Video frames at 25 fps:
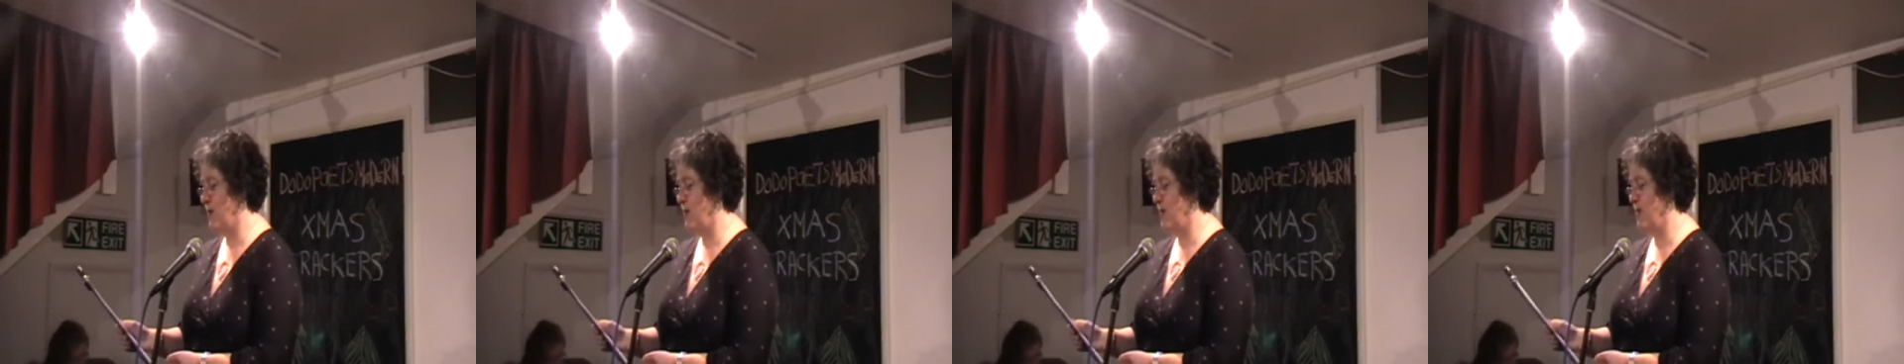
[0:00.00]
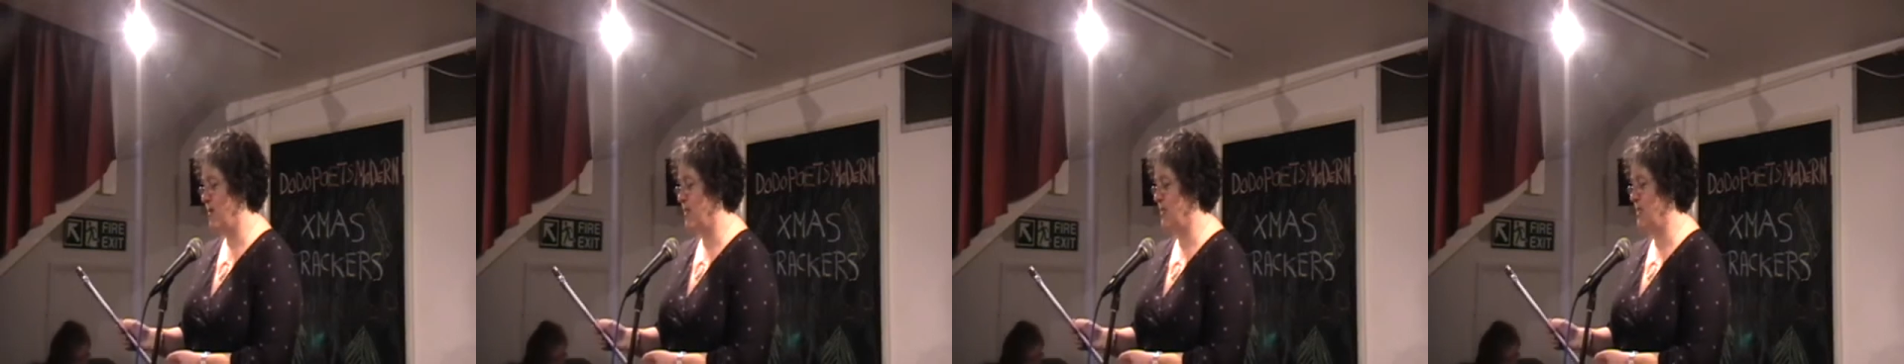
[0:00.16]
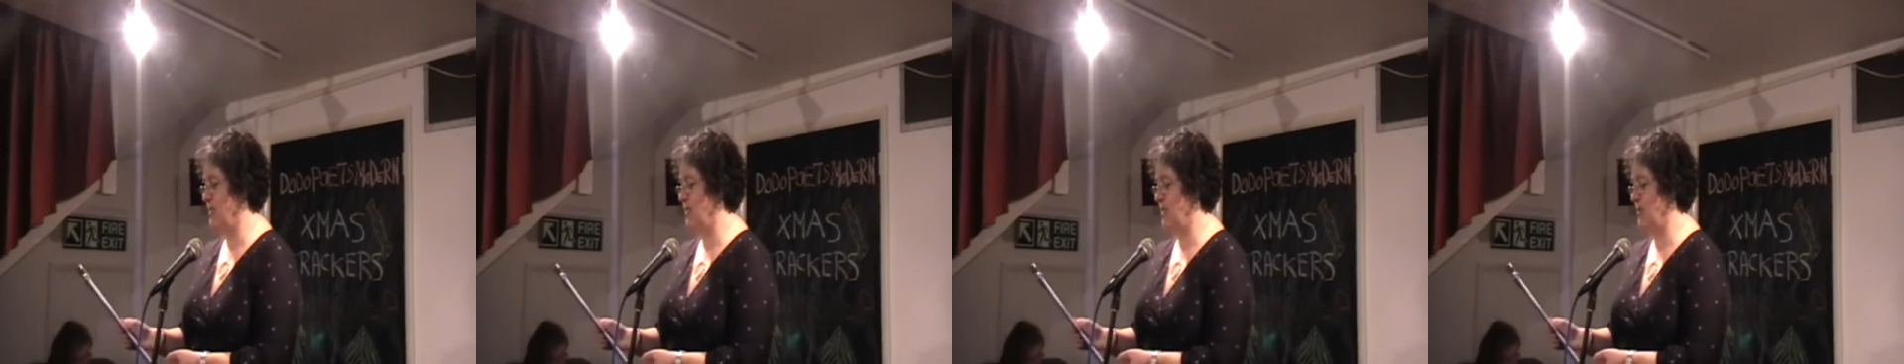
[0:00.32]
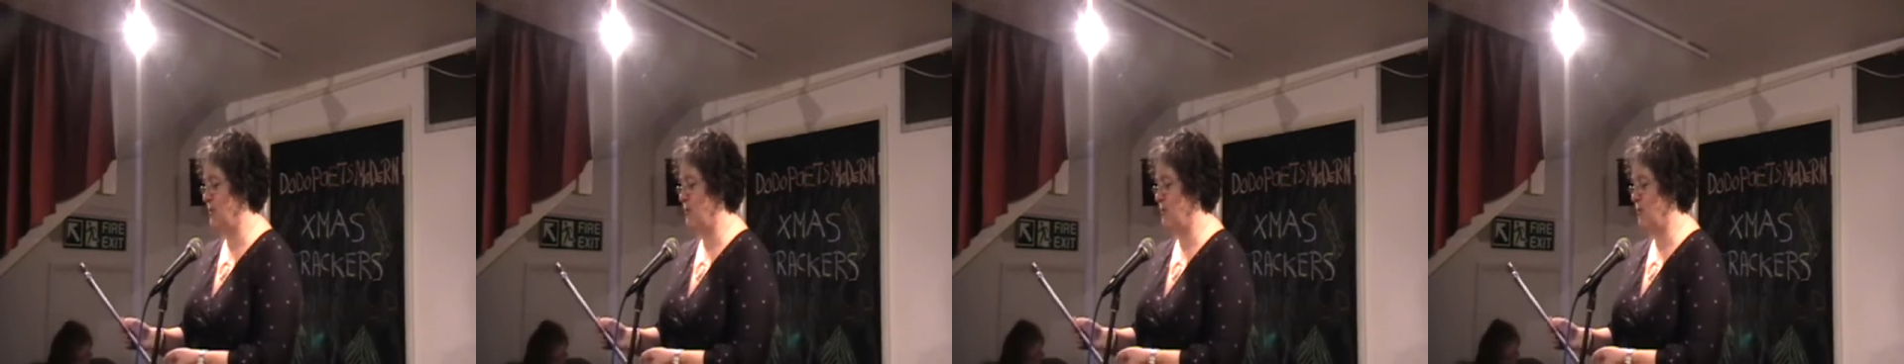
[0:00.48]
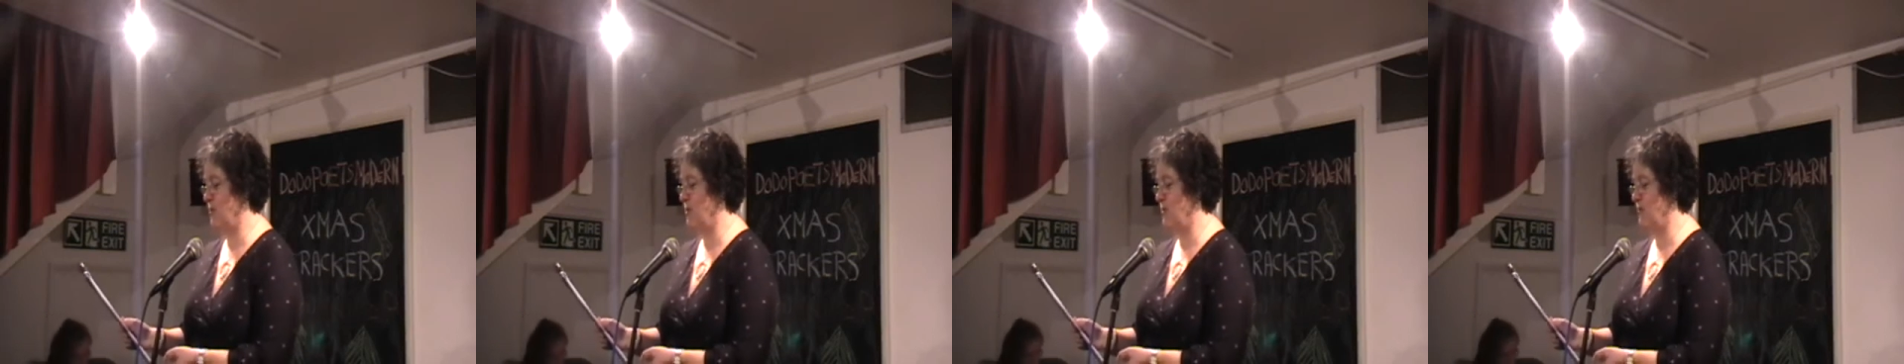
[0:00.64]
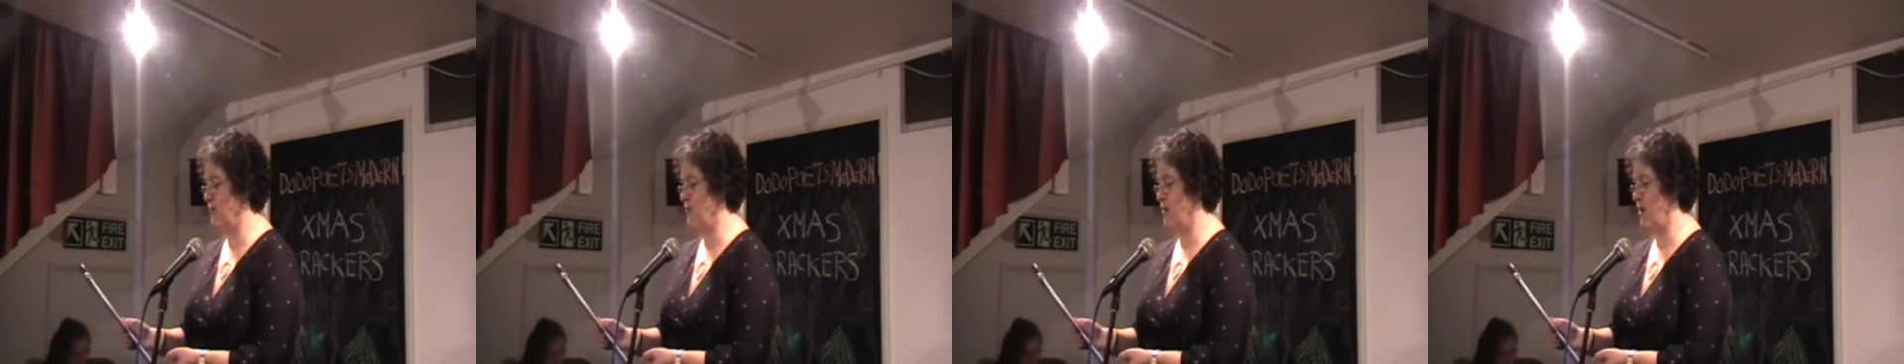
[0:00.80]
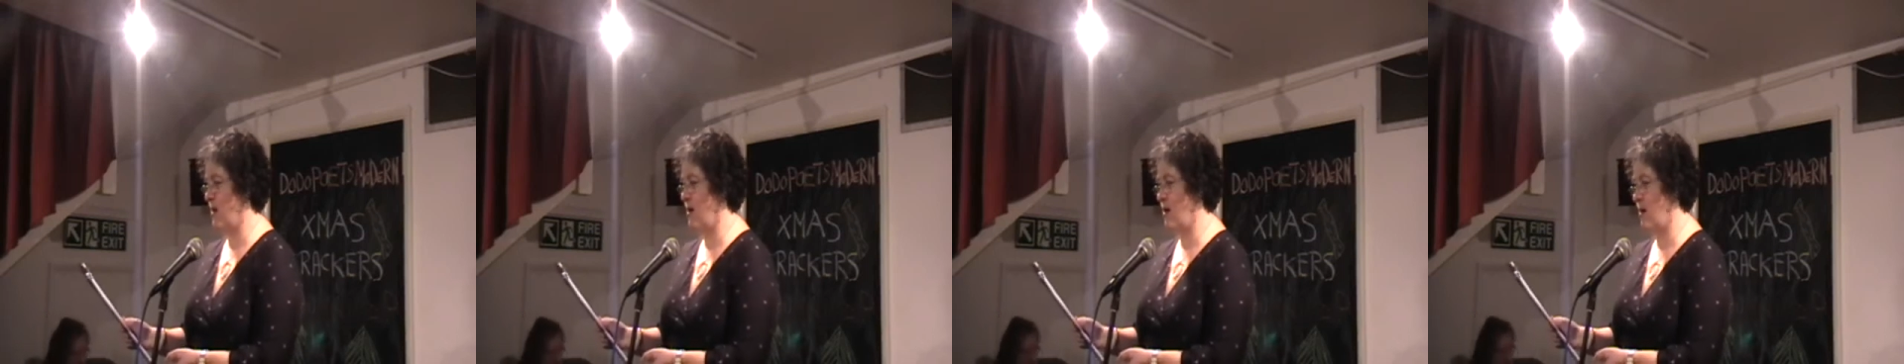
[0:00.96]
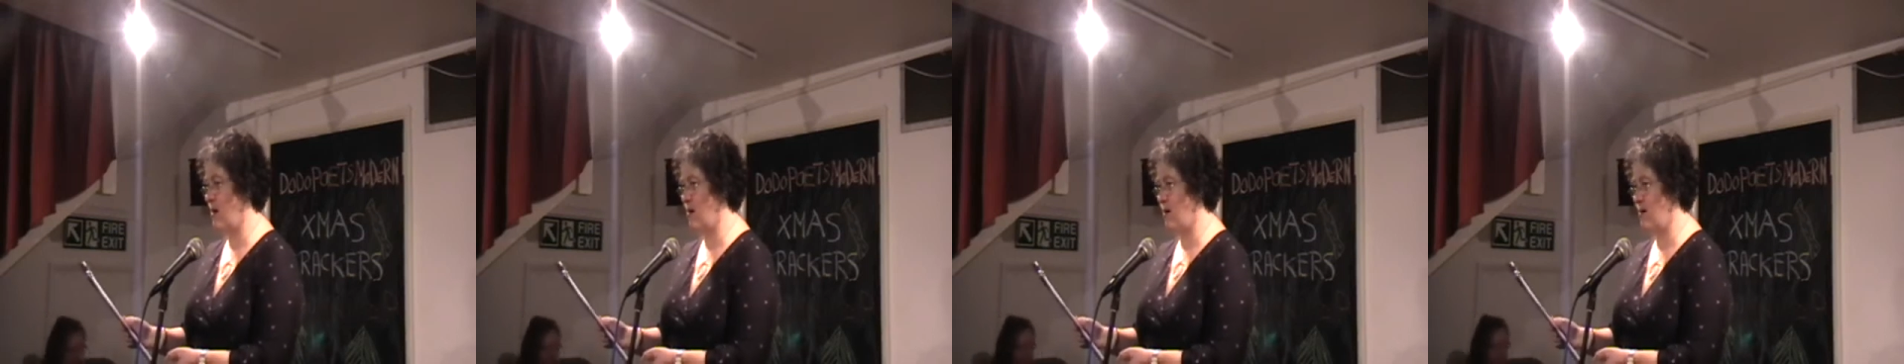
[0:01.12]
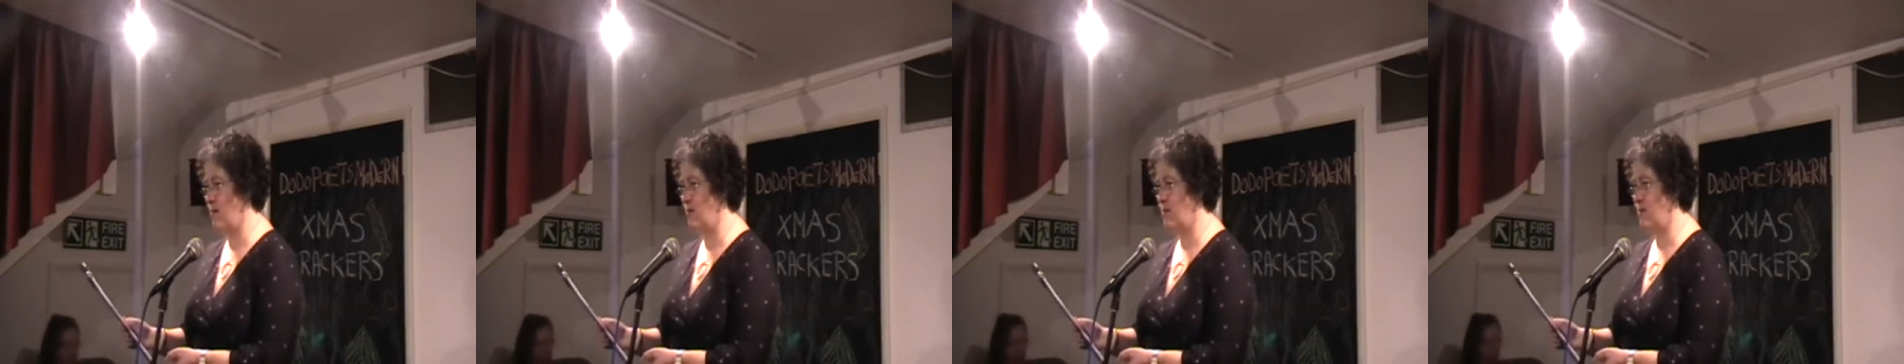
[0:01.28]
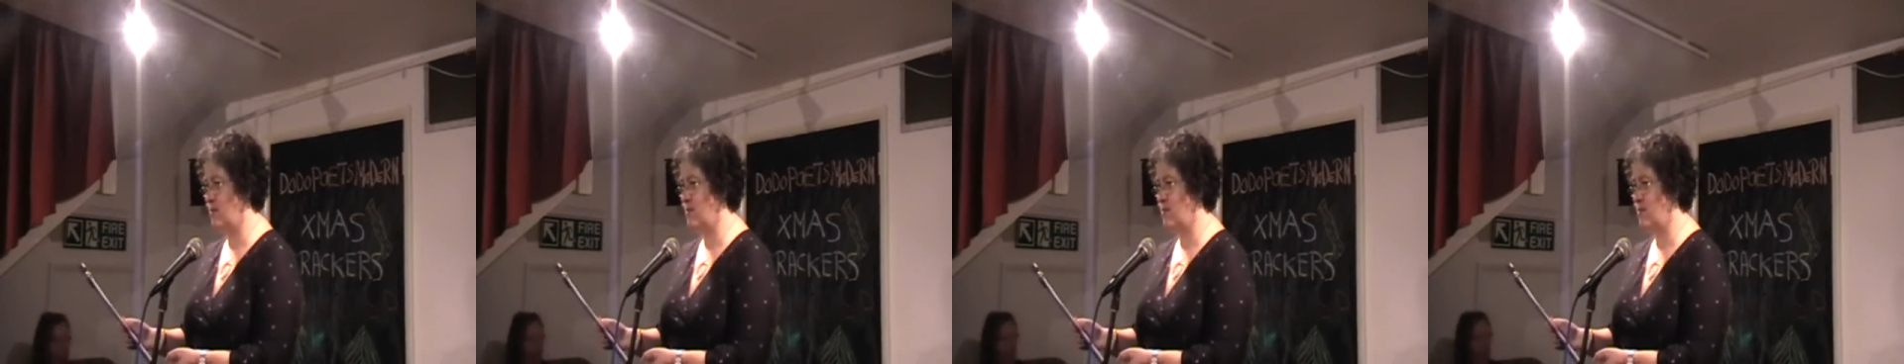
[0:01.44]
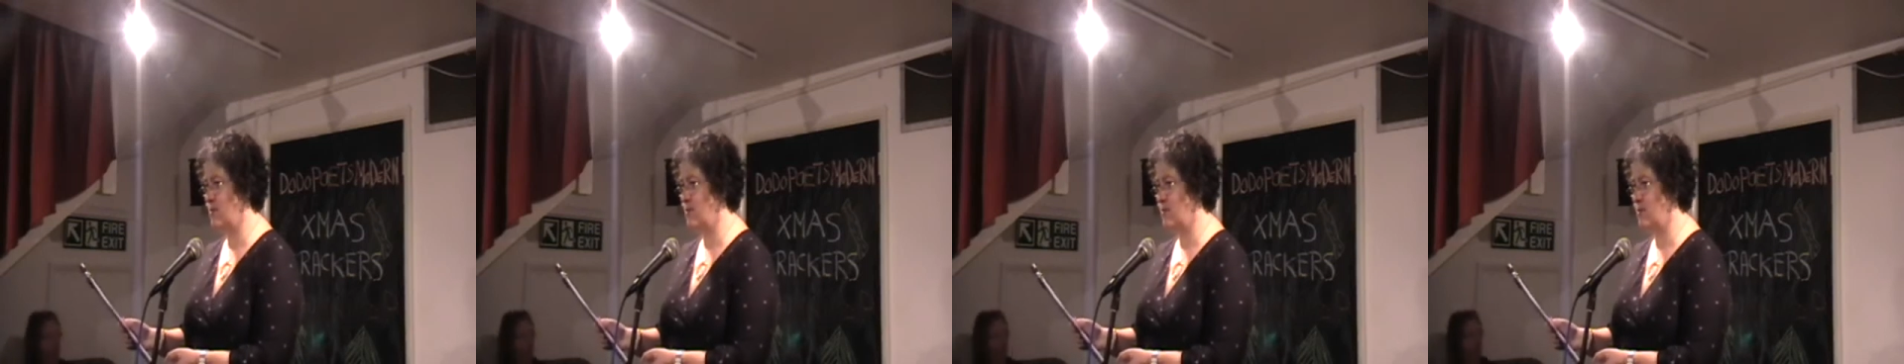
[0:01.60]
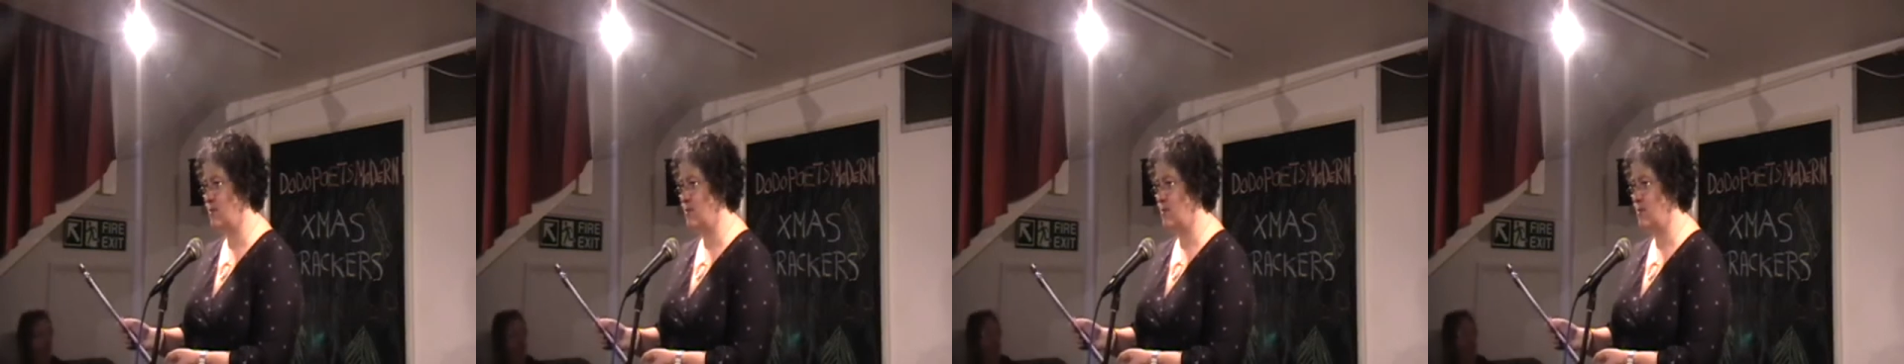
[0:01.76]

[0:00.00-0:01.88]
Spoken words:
Are they secrets of the heart,